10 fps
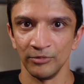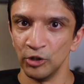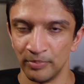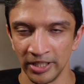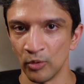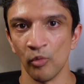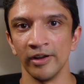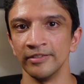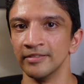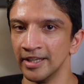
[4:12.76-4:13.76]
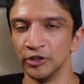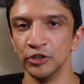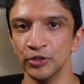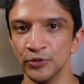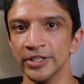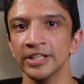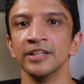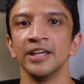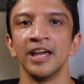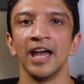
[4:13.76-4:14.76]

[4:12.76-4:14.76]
You pick one and you use it,